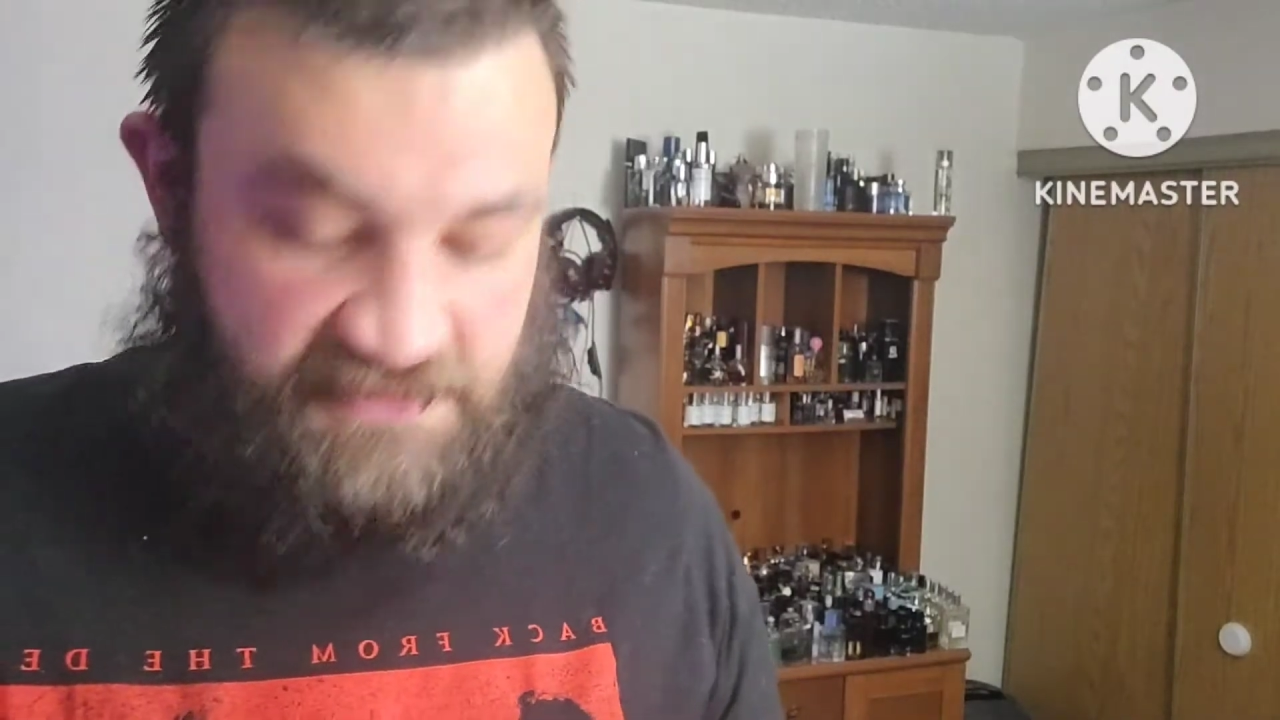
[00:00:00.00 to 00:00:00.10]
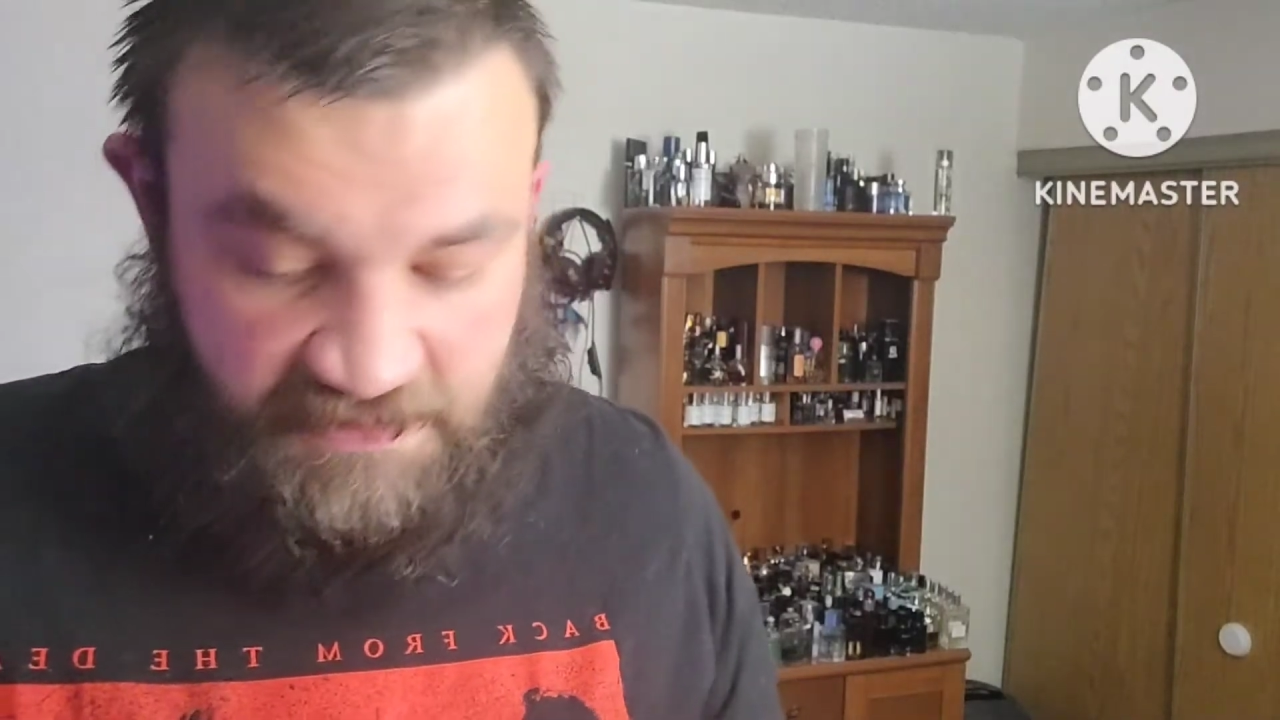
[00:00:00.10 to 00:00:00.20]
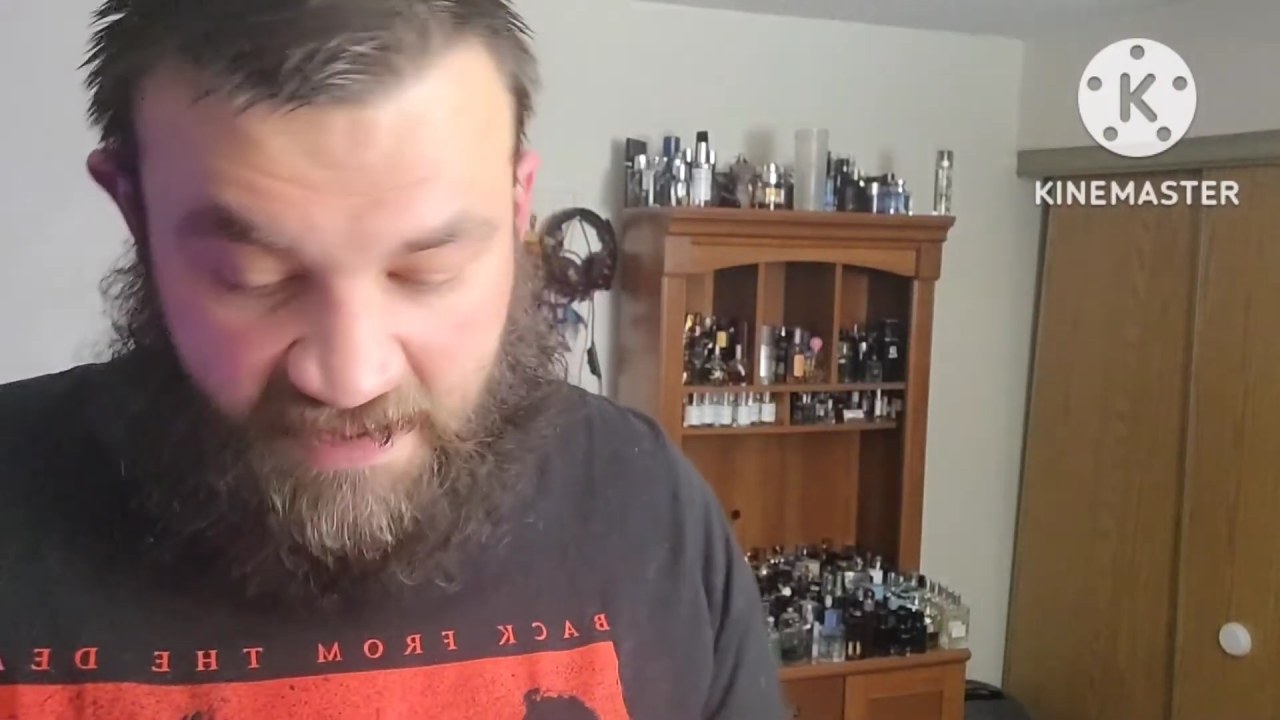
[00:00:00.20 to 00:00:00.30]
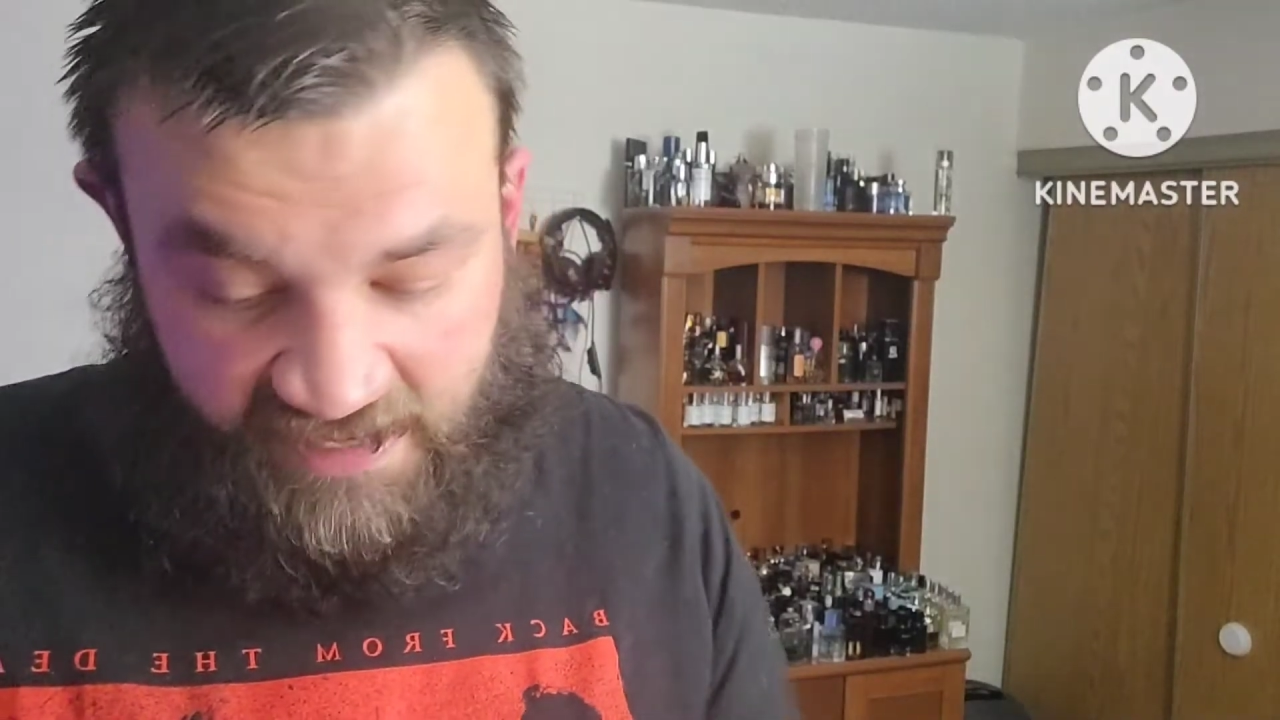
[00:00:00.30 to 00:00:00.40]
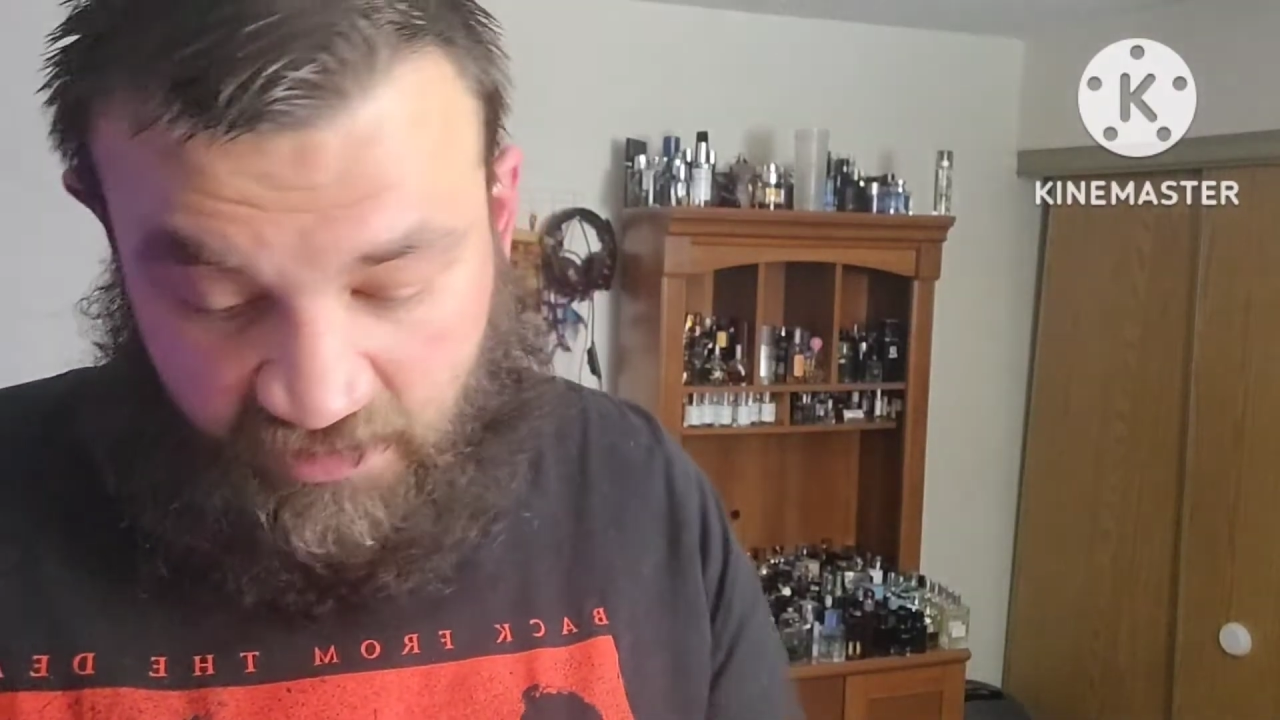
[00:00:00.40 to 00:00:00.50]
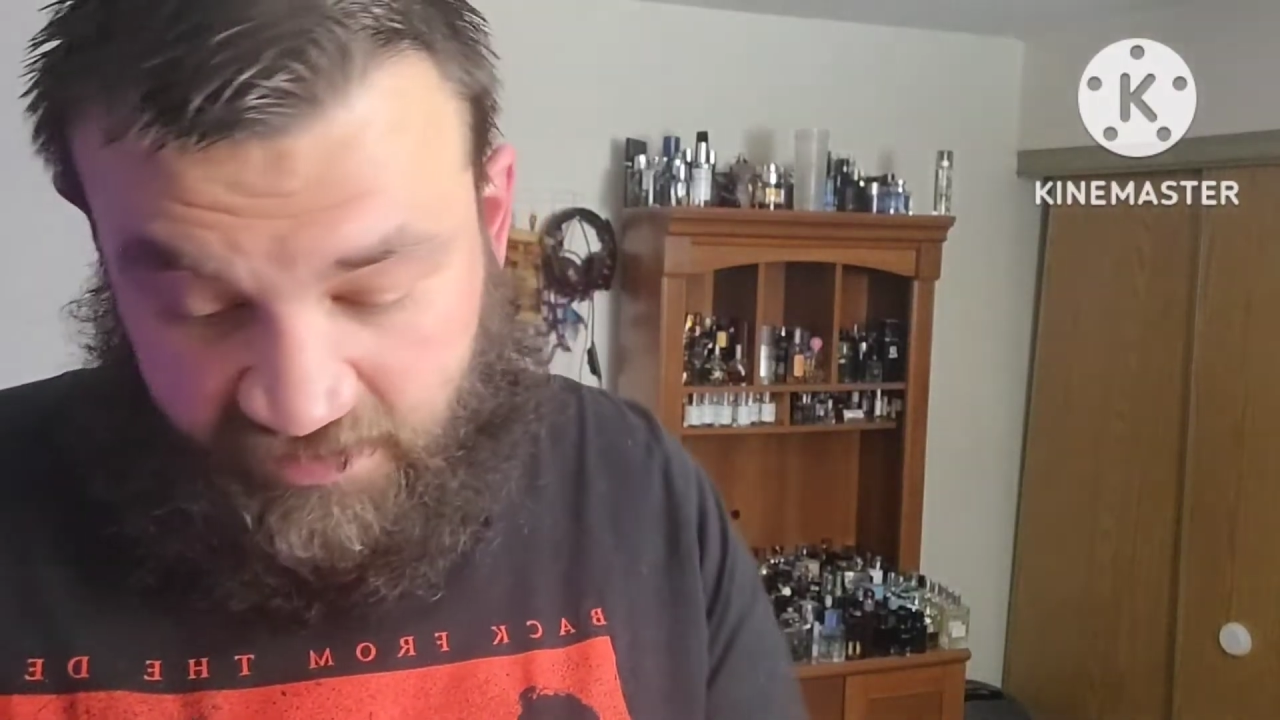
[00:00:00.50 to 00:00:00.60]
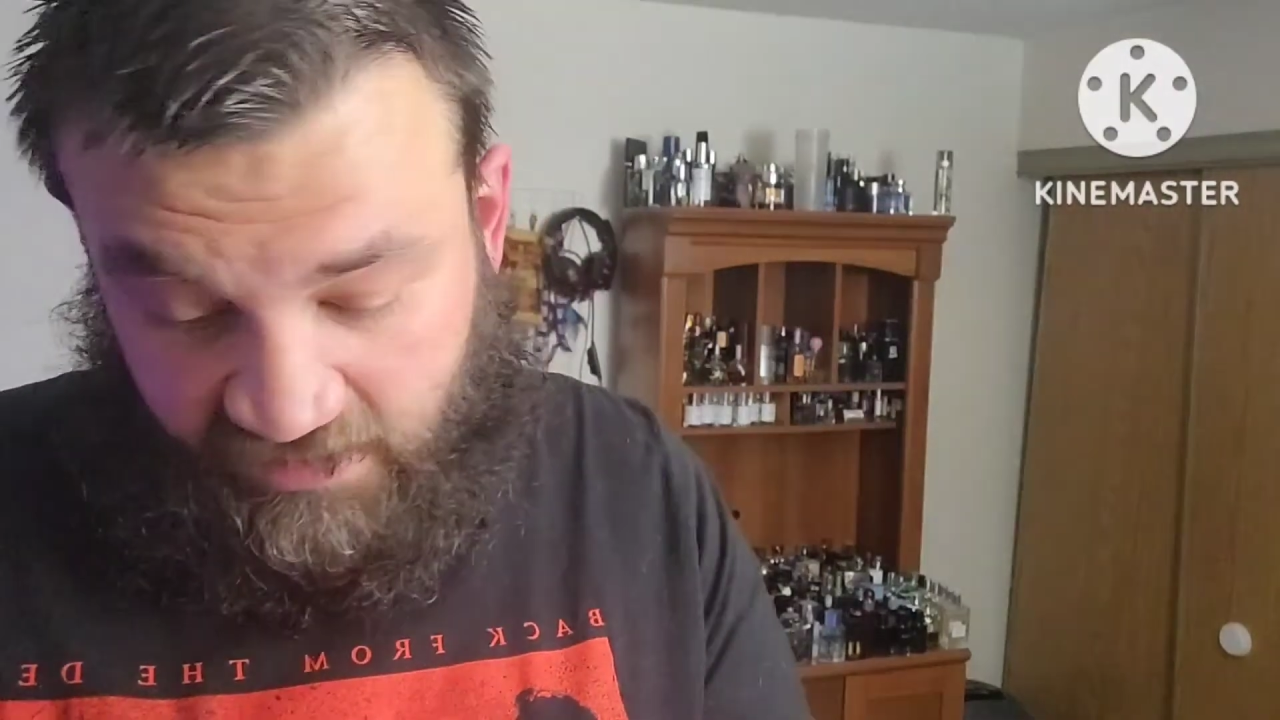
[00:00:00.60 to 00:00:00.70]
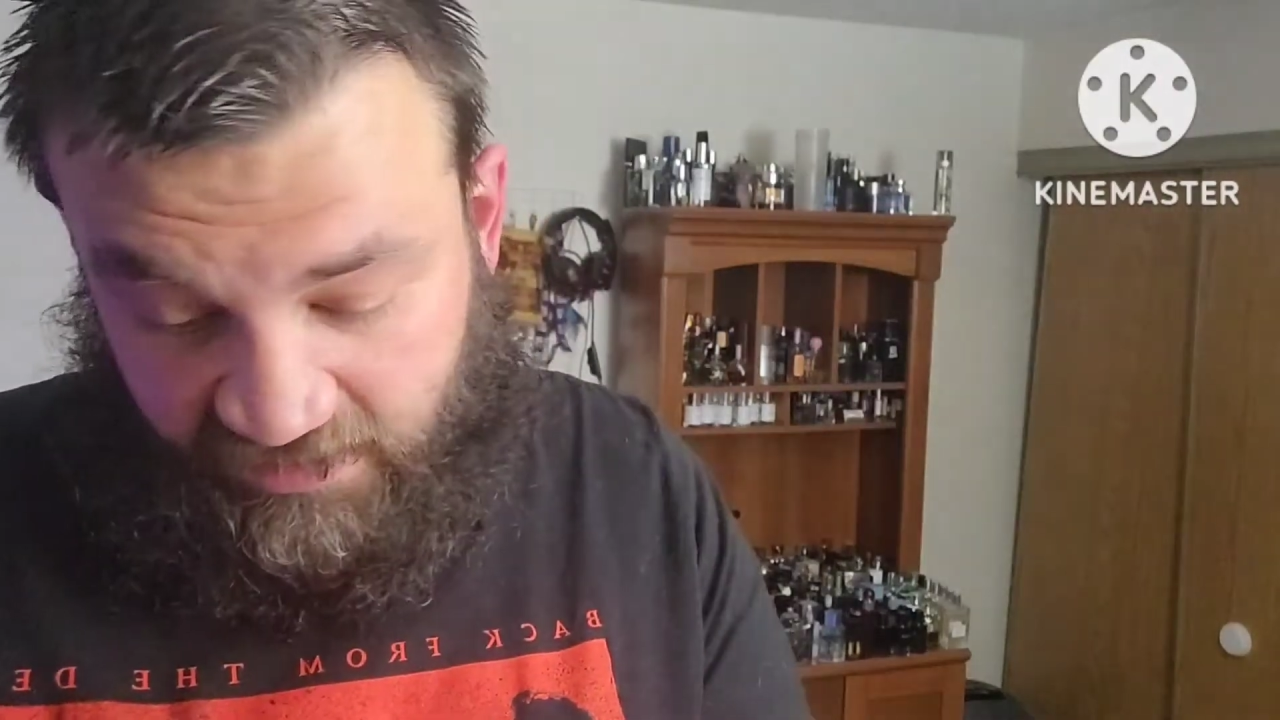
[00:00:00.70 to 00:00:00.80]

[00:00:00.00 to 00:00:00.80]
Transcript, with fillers: tobacco in here.